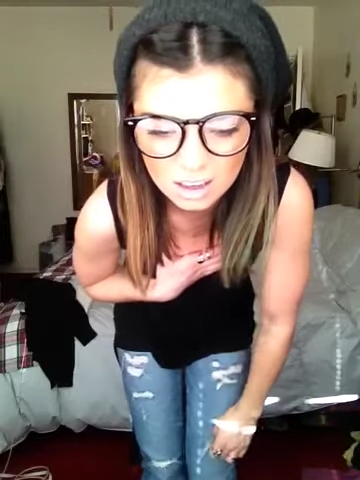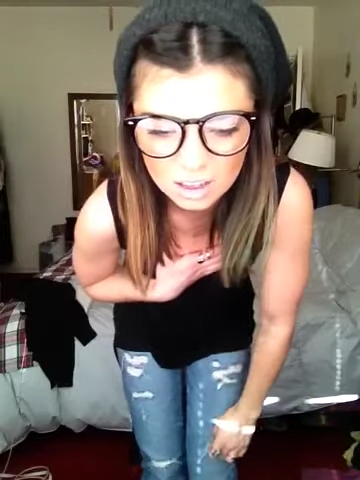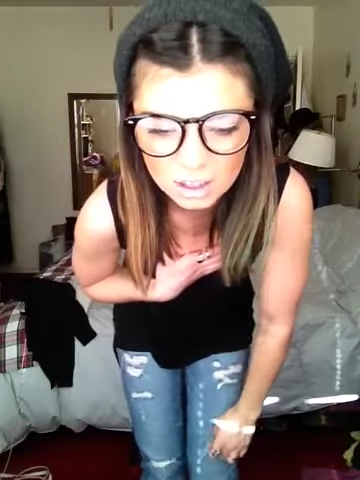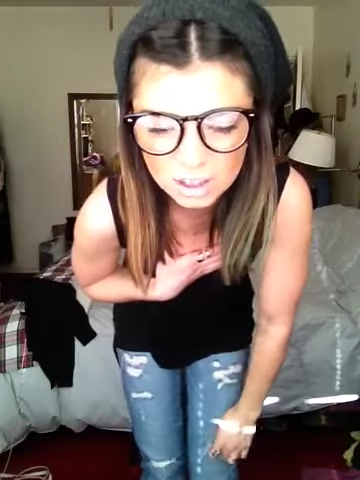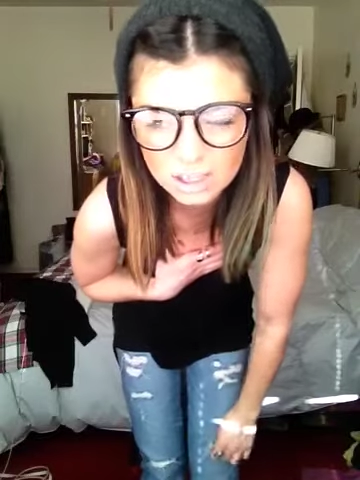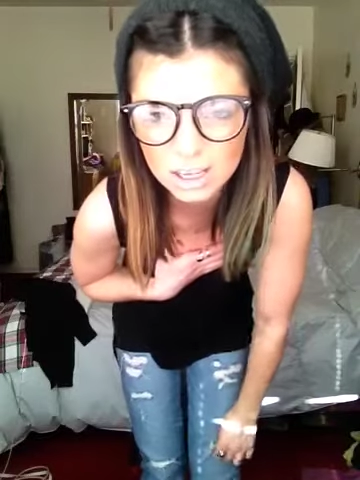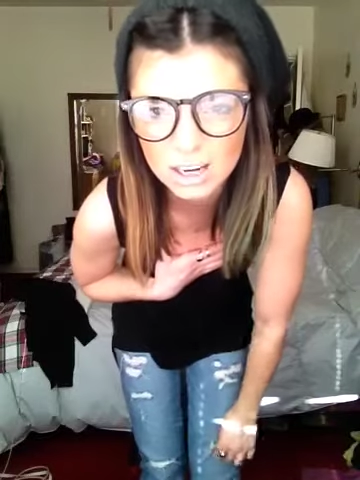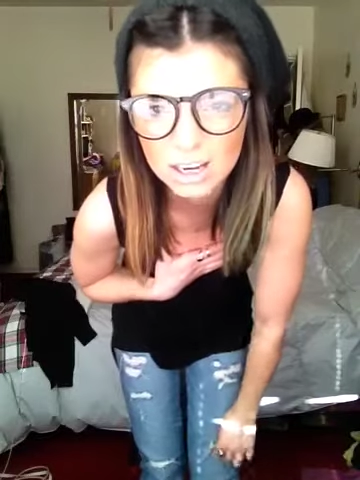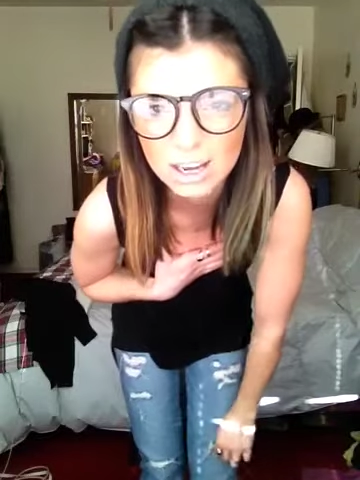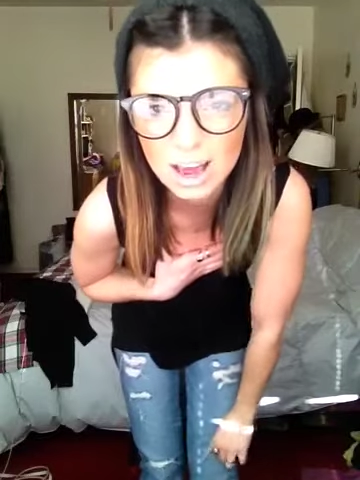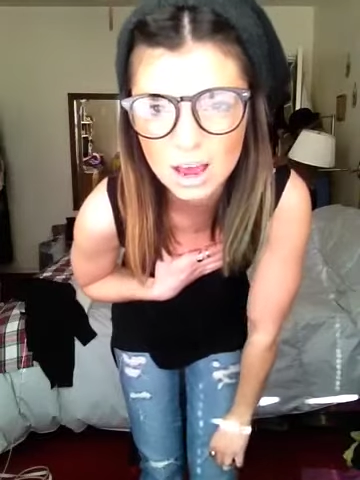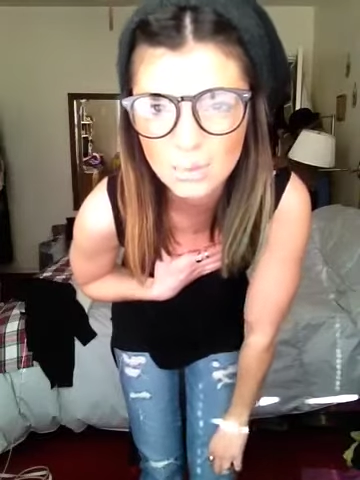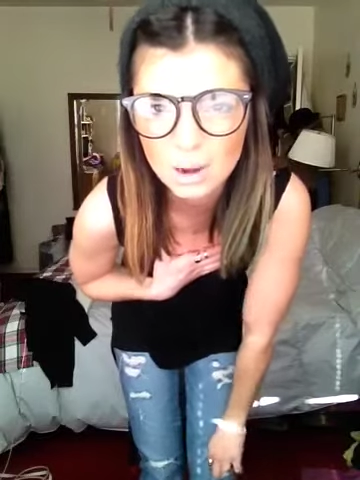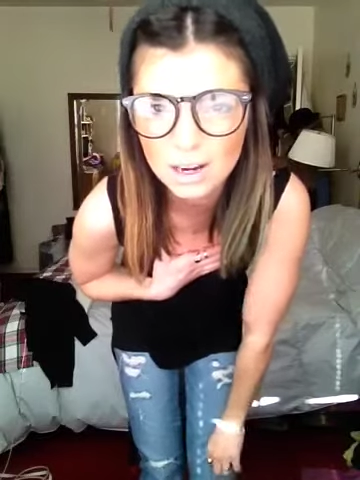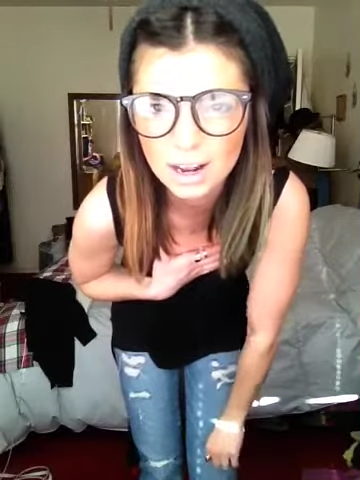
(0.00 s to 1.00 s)
Just kidding.
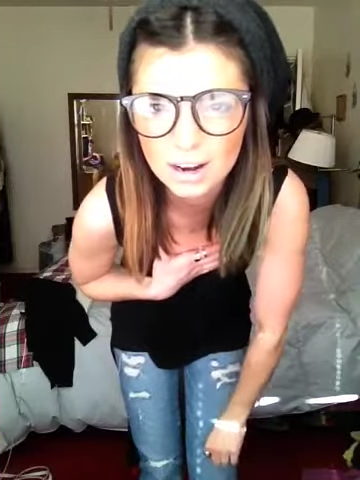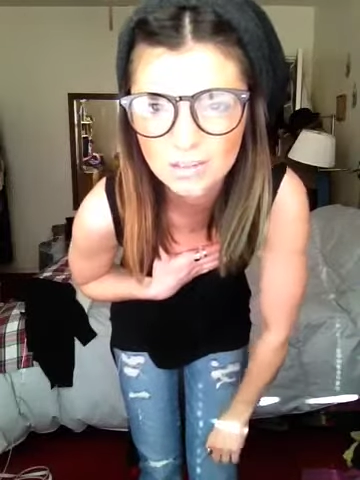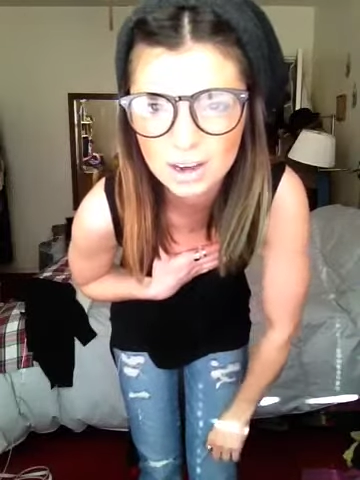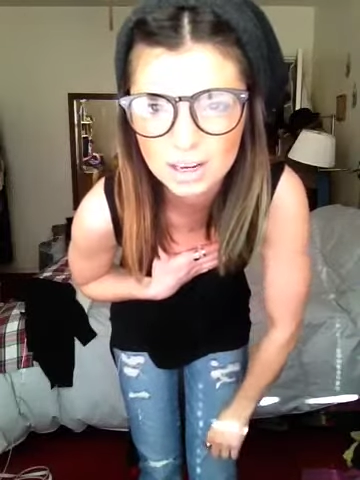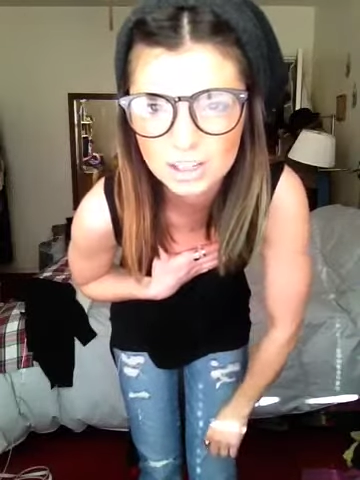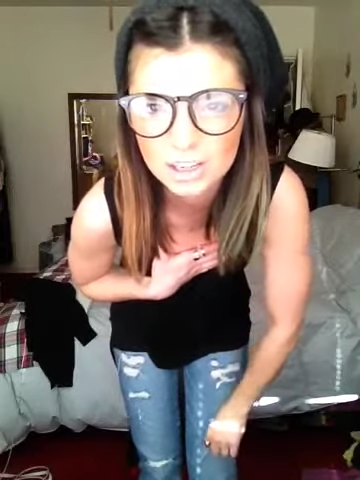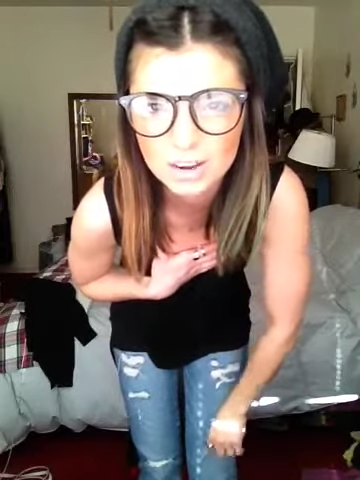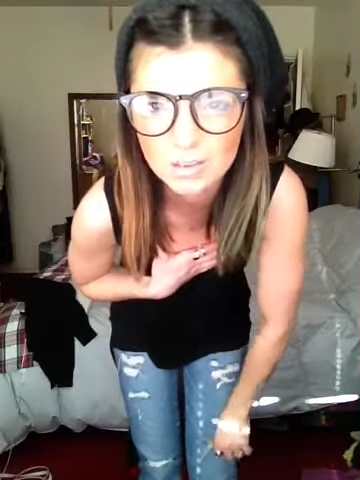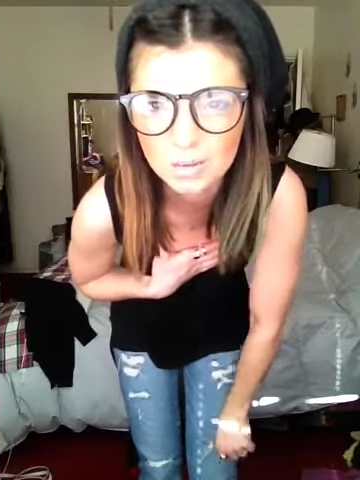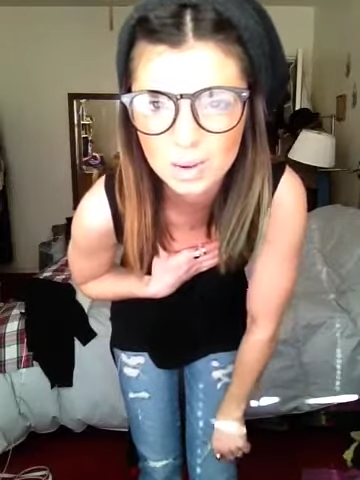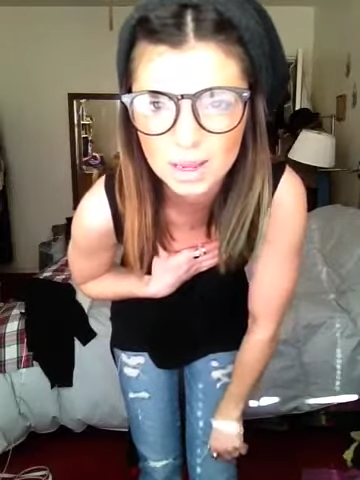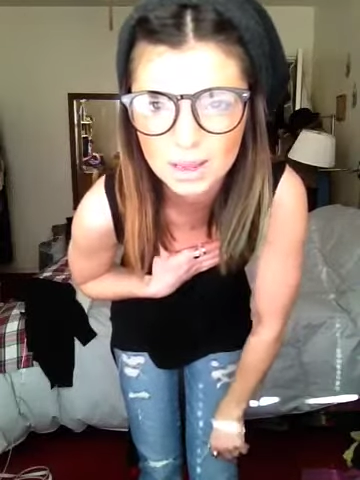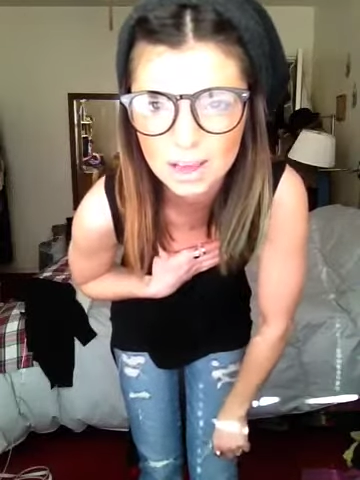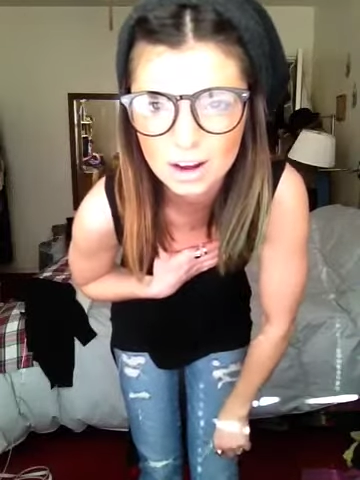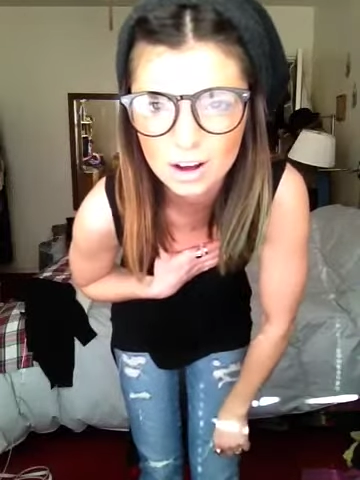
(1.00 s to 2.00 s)
I might not have actually ever
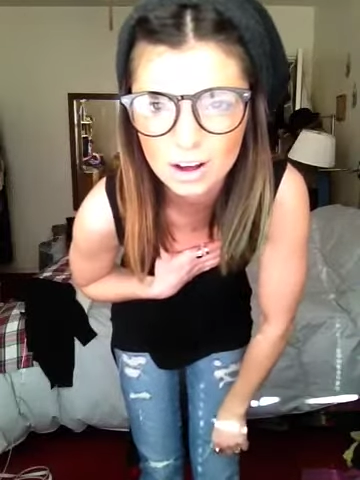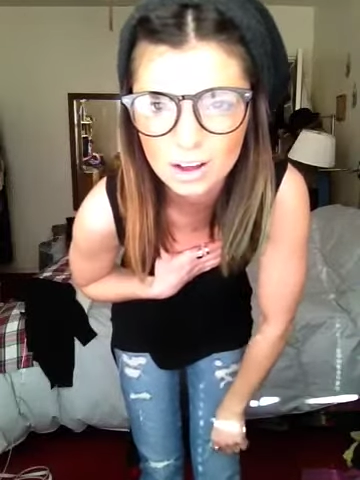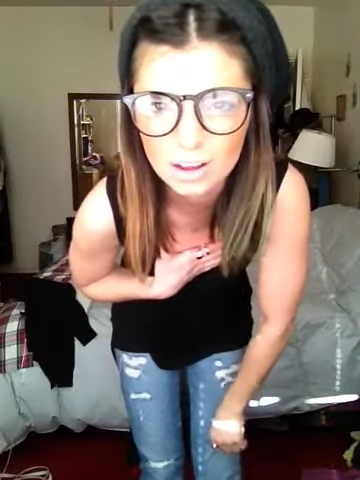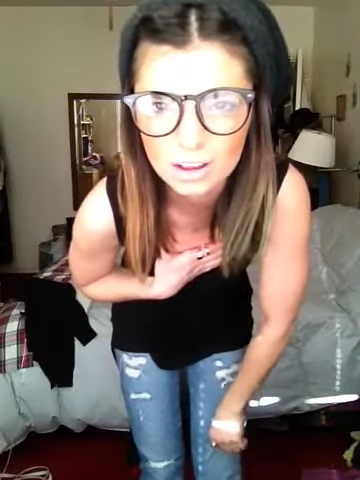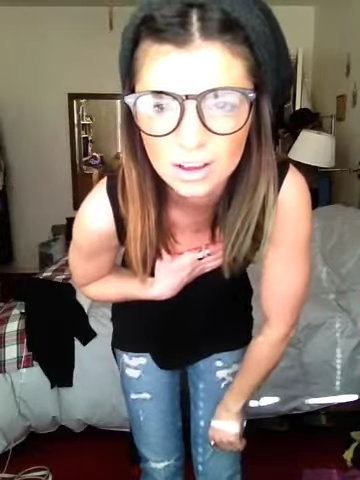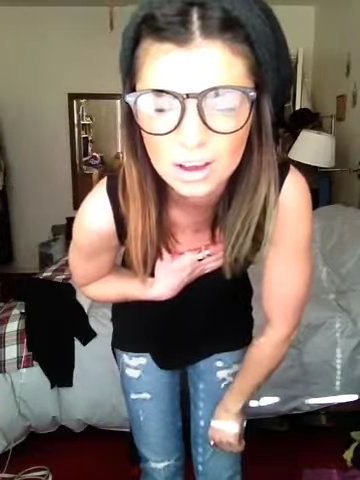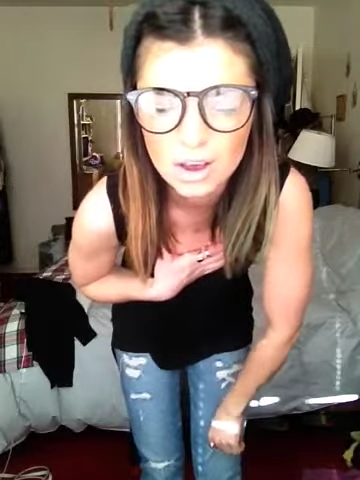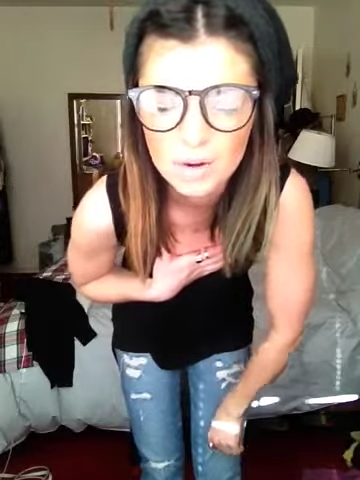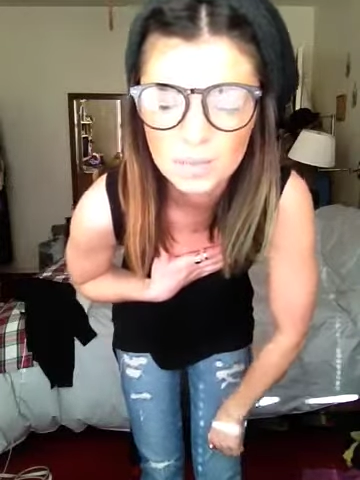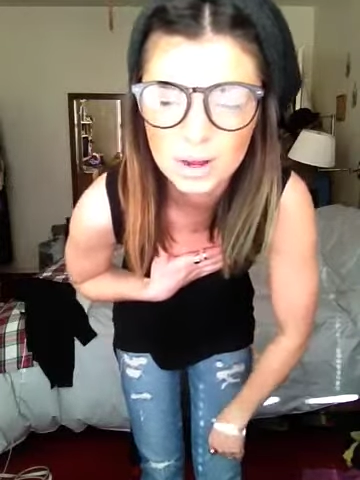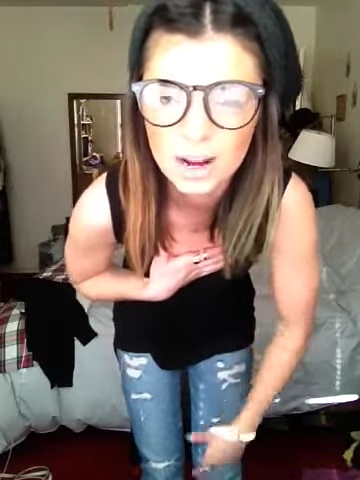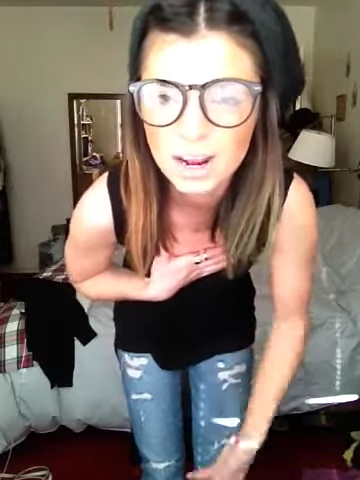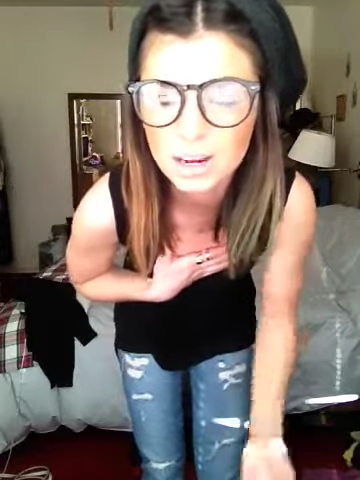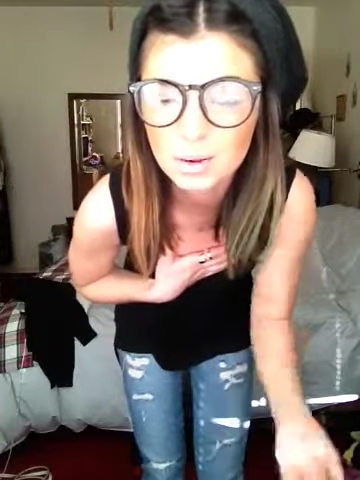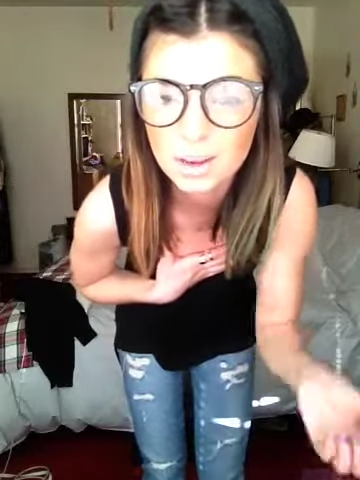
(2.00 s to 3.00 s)
made that haul. But
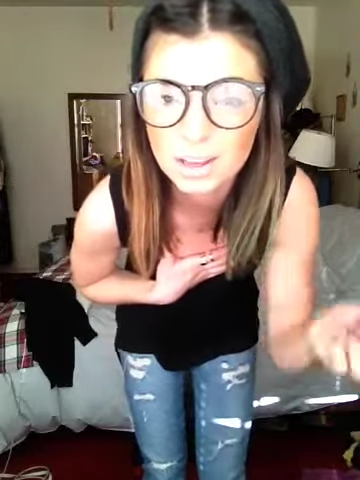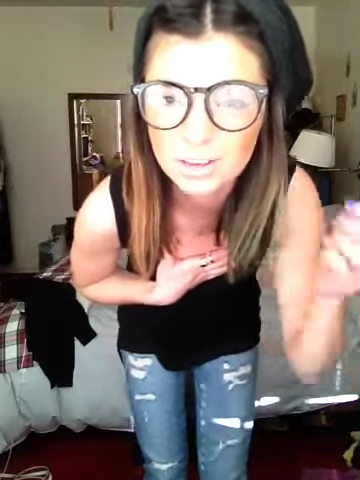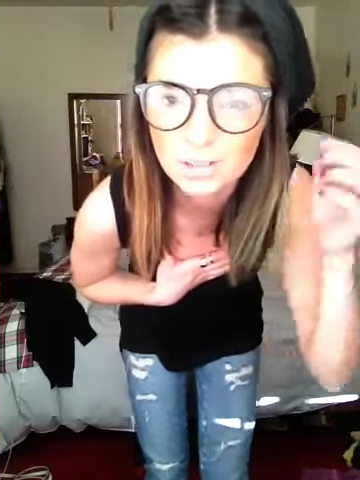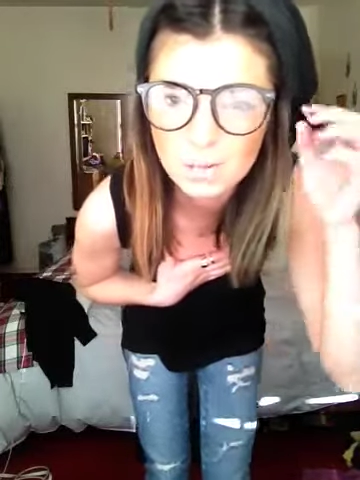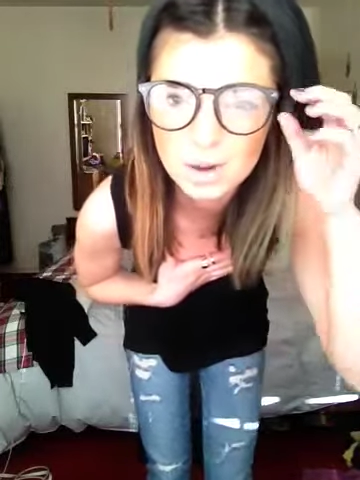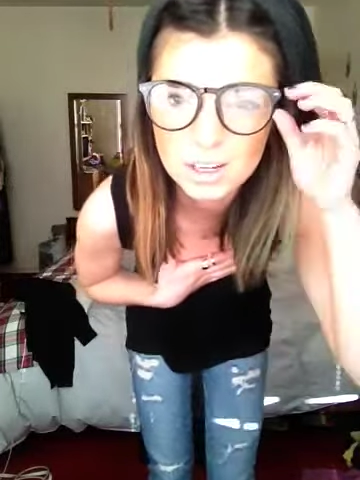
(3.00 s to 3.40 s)
anyway, they're from